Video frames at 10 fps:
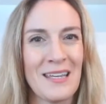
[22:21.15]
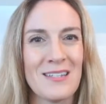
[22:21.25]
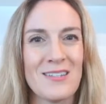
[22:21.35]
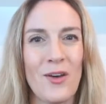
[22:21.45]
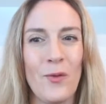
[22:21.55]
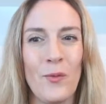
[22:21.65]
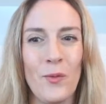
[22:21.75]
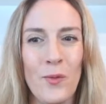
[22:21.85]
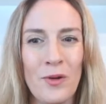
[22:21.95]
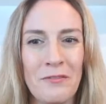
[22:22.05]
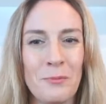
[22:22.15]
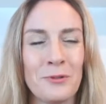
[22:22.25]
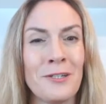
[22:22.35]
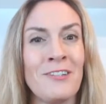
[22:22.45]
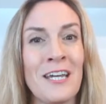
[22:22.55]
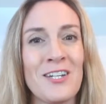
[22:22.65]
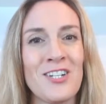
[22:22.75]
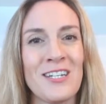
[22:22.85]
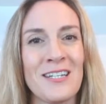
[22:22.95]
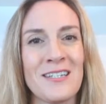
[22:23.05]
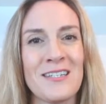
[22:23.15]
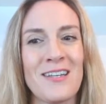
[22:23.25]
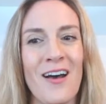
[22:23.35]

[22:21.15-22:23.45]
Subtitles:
So all of the abbreviations